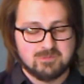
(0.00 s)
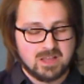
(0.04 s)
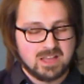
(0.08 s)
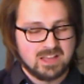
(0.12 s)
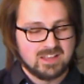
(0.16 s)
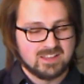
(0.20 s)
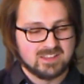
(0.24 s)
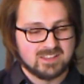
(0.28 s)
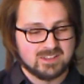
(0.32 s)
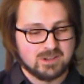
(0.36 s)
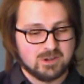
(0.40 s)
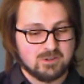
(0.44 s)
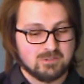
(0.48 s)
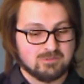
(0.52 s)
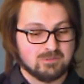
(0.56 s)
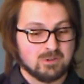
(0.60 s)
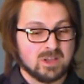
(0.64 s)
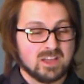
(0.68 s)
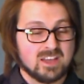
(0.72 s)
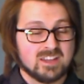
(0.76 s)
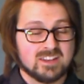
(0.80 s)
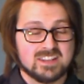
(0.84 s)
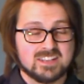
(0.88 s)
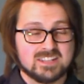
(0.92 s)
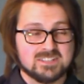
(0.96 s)

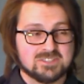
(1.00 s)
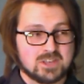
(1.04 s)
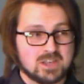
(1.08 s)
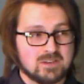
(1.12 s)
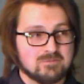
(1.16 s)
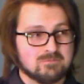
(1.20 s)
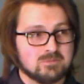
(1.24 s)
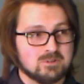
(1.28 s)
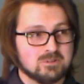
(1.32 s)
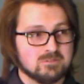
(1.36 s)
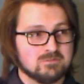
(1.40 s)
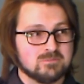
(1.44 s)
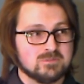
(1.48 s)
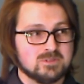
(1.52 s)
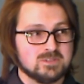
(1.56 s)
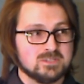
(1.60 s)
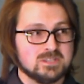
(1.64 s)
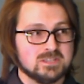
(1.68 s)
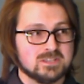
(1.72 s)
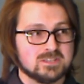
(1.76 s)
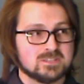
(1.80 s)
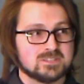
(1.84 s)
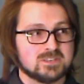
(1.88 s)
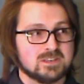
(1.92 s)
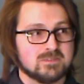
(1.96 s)
an example of
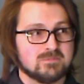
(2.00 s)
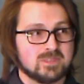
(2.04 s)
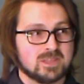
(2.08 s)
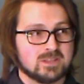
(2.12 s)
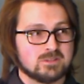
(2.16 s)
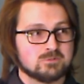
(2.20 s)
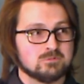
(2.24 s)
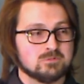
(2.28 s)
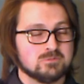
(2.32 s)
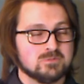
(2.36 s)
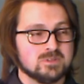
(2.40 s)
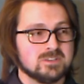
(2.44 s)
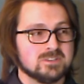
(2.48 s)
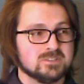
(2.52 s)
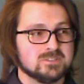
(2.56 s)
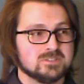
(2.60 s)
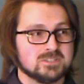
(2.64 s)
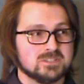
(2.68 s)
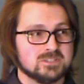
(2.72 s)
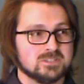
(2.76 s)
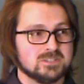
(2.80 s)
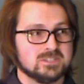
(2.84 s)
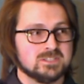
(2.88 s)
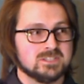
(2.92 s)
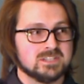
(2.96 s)
BDSM that would be
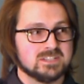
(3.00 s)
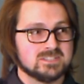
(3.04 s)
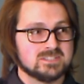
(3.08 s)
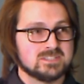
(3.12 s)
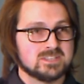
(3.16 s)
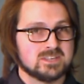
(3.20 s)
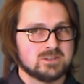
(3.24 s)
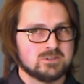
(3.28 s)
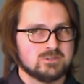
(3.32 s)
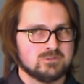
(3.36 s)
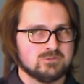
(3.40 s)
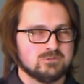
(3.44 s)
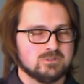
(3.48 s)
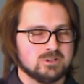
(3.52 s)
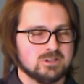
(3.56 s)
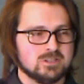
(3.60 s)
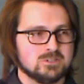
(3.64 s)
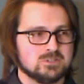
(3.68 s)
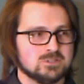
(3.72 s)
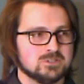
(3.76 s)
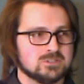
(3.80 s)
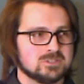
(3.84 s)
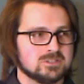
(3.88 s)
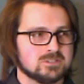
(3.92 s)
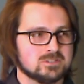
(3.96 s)
considered as a
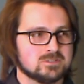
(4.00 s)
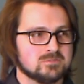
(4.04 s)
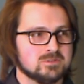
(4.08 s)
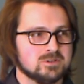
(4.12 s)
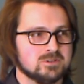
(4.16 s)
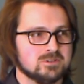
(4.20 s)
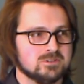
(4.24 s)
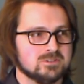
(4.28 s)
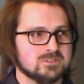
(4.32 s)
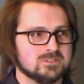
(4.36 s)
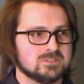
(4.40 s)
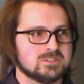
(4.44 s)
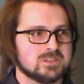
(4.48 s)
religious experience?